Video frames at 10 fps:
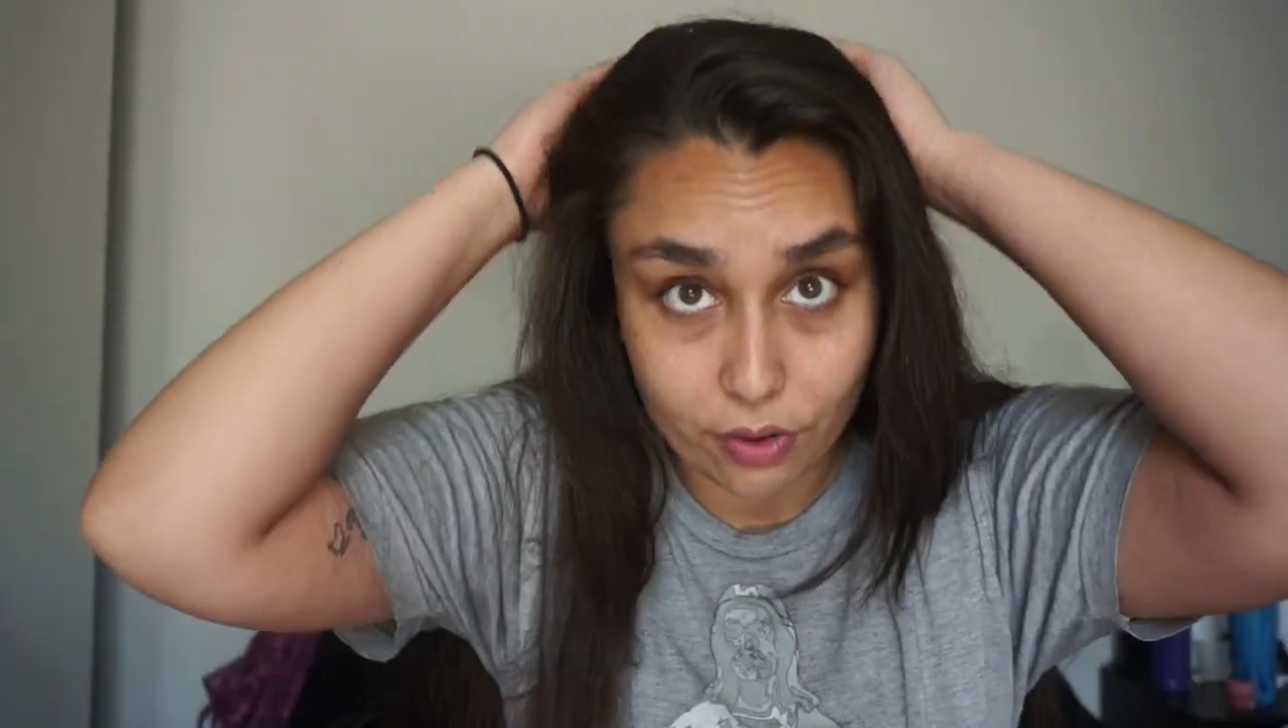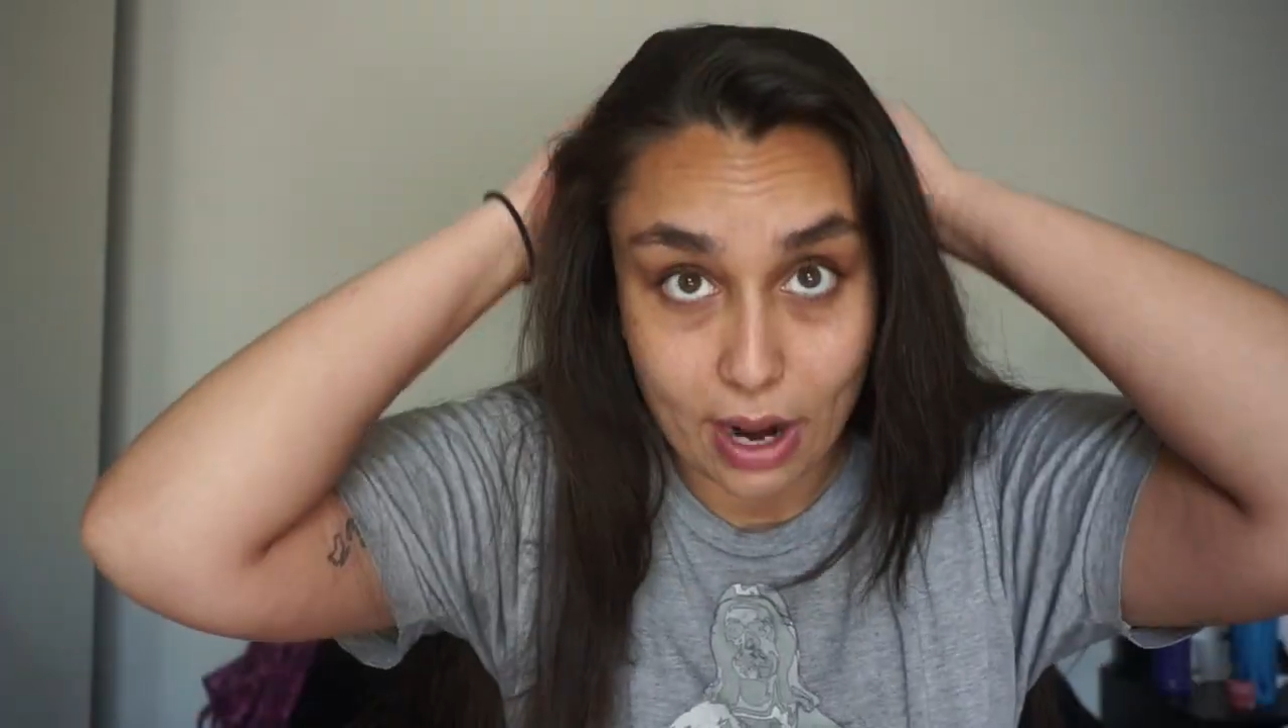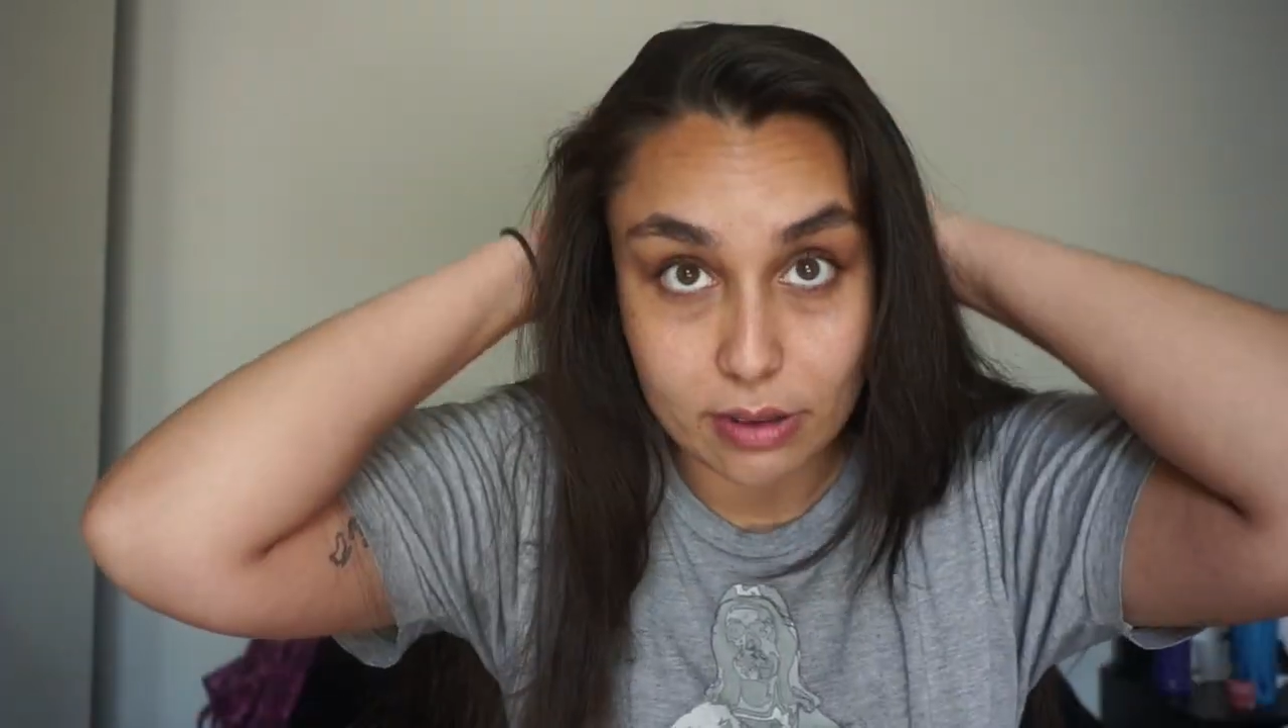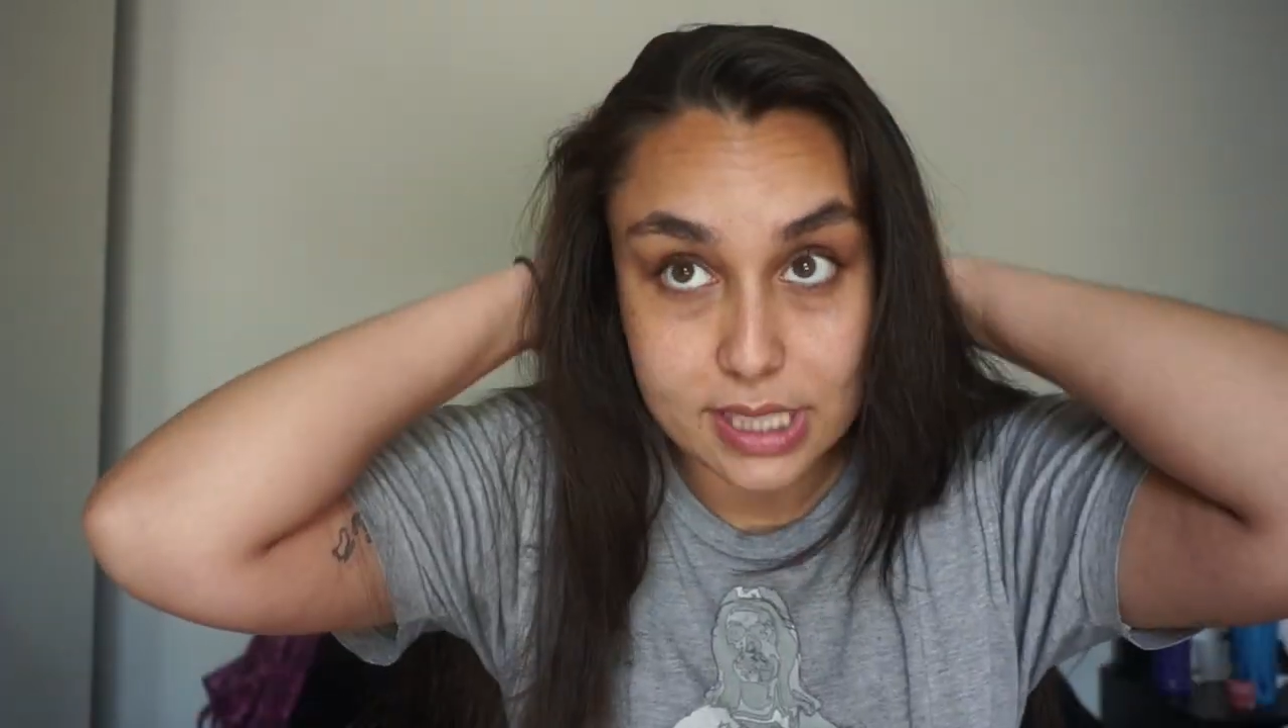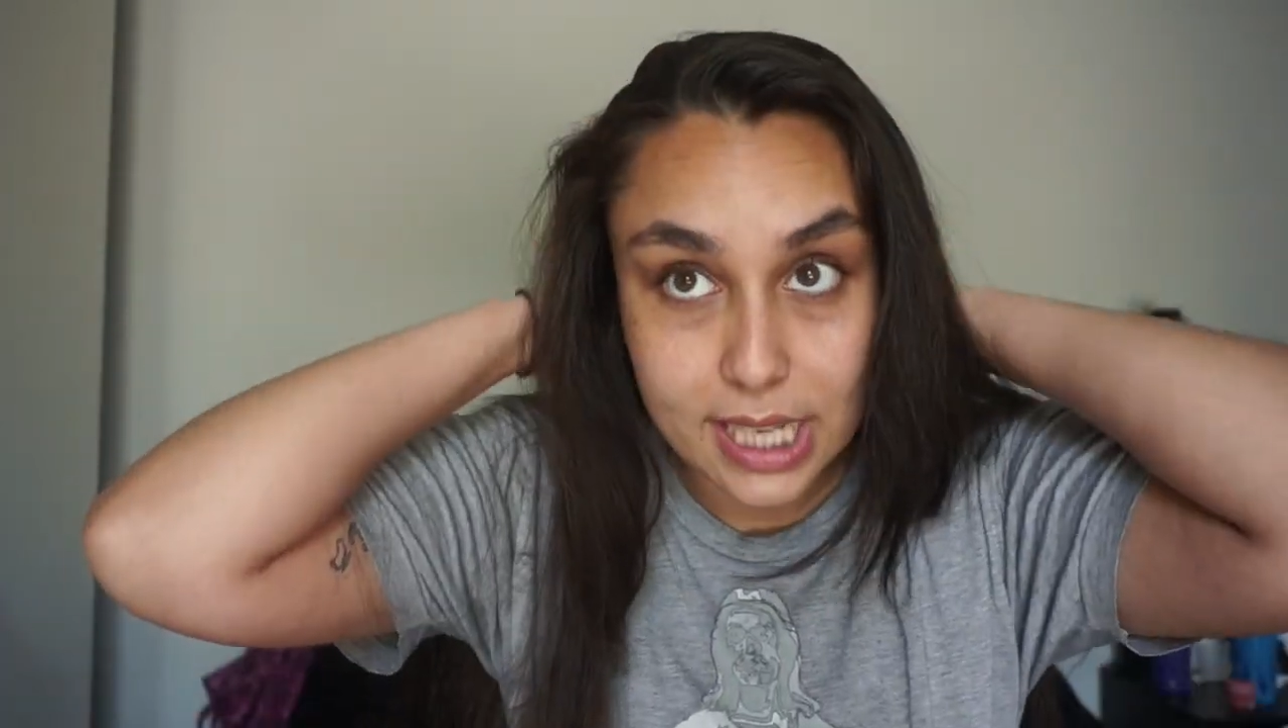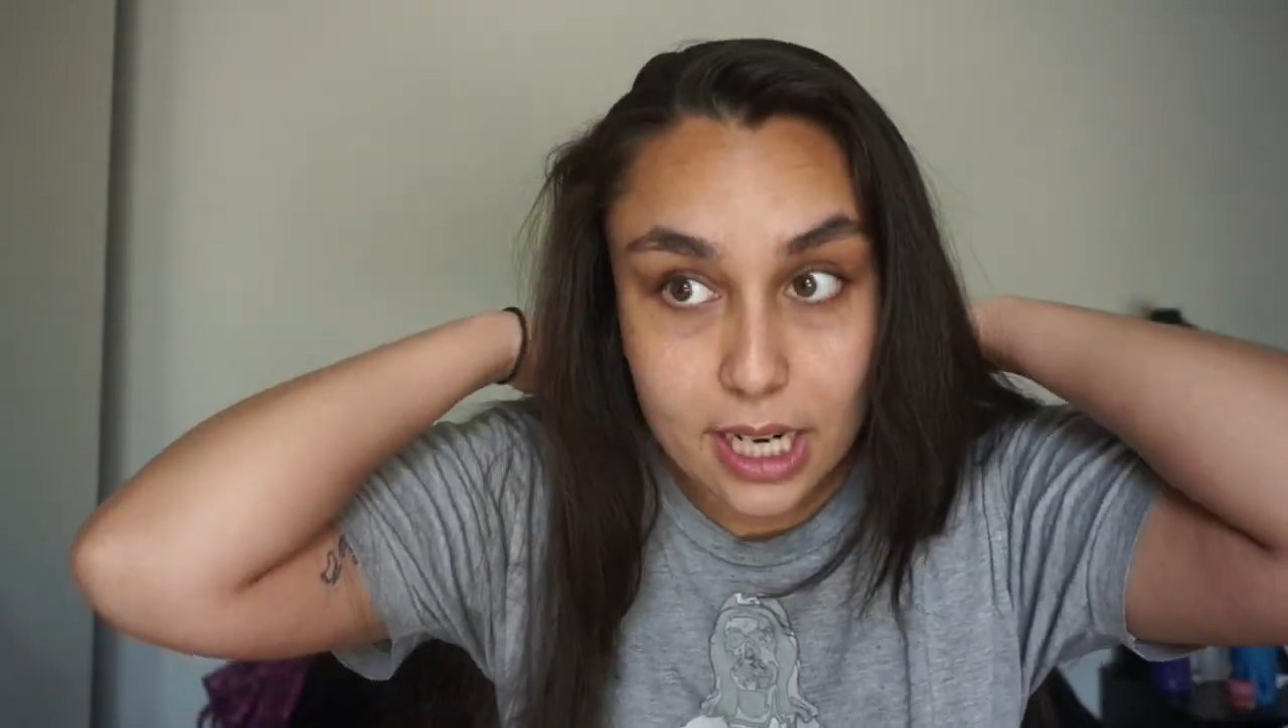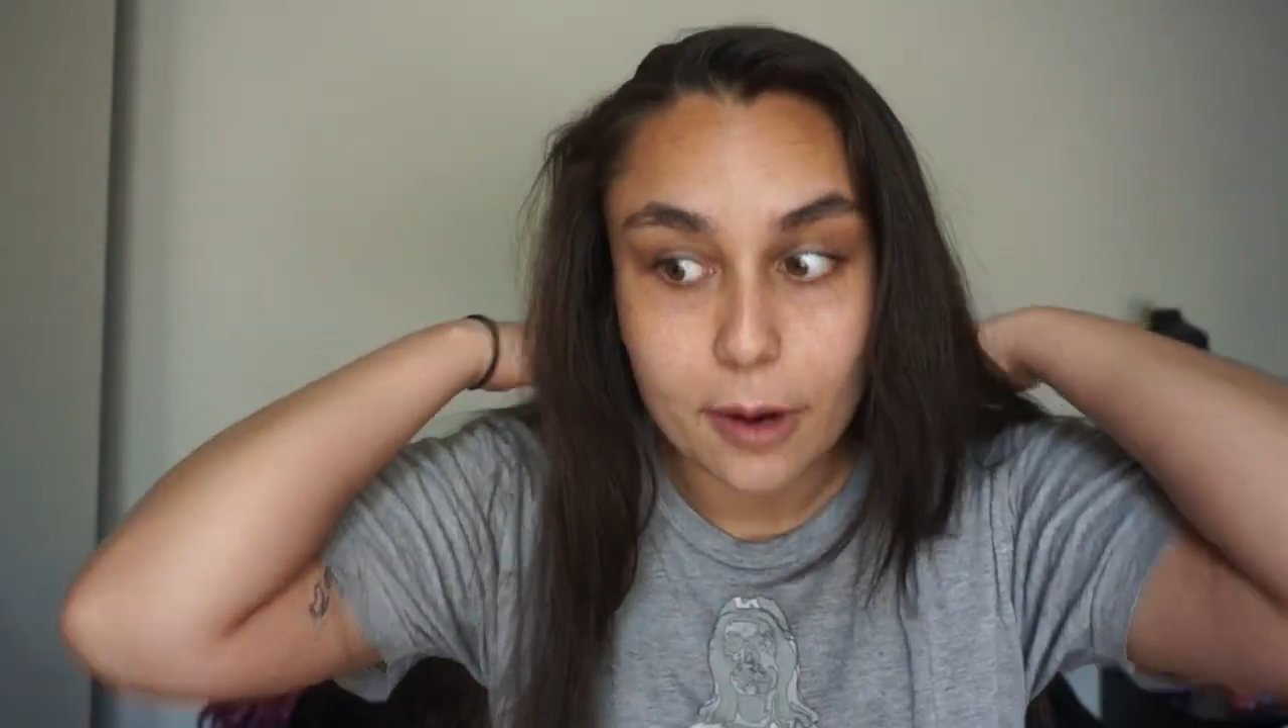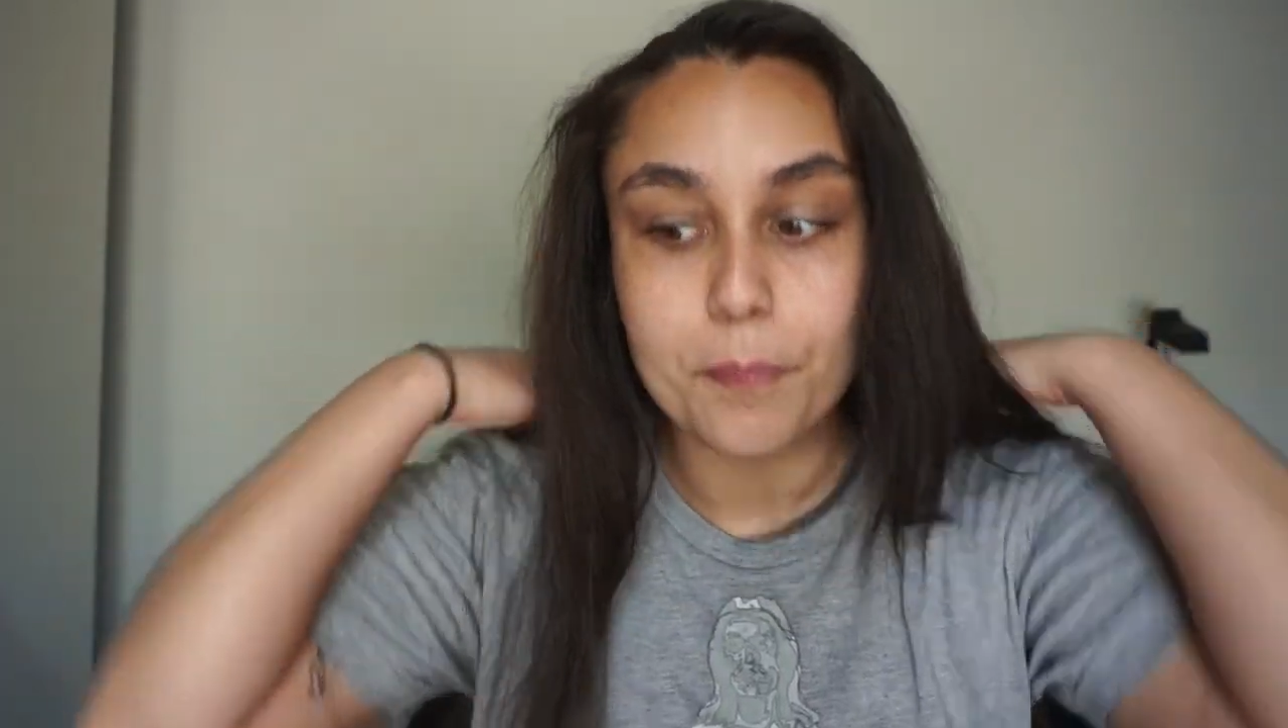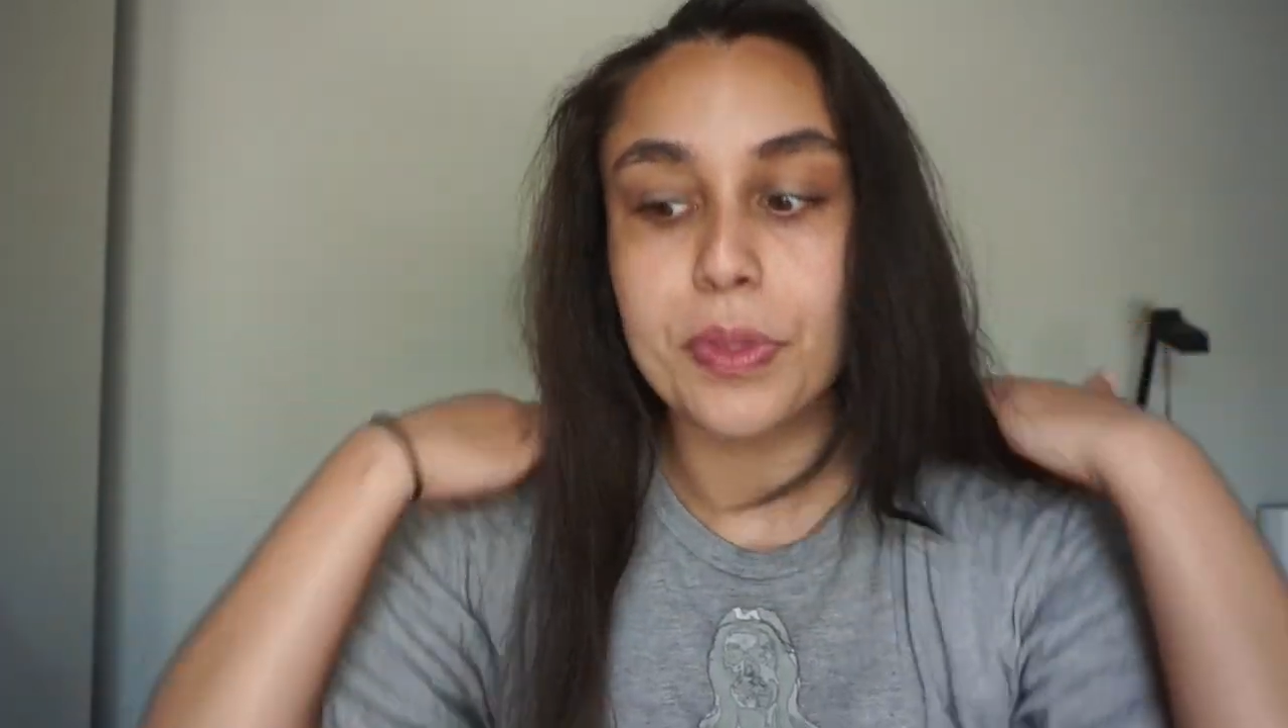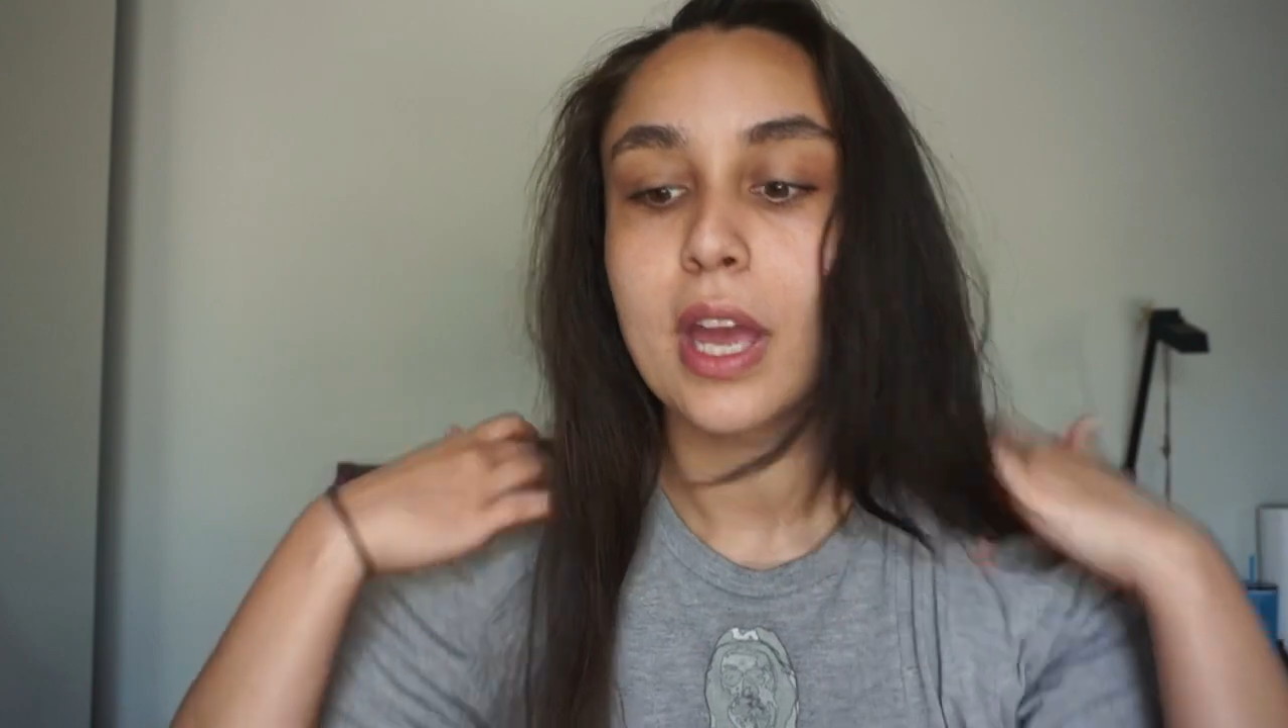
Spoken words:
around here